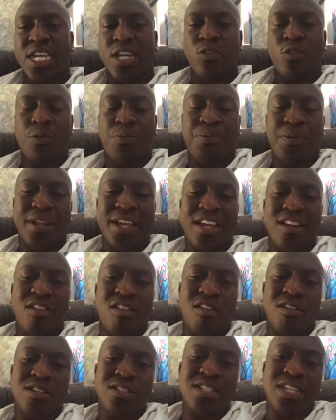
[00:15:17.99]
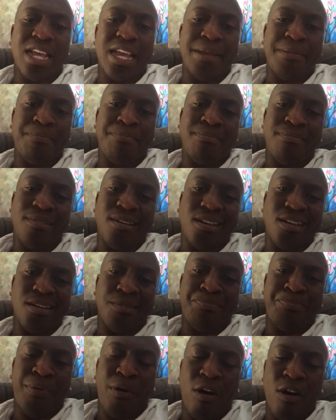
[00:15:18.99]
He will play alongside
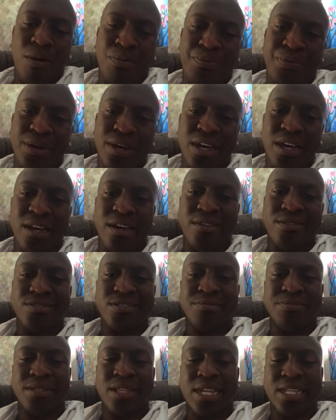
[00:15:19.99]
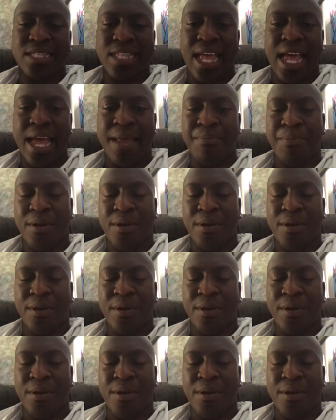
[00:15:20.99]
Pogba or something like that.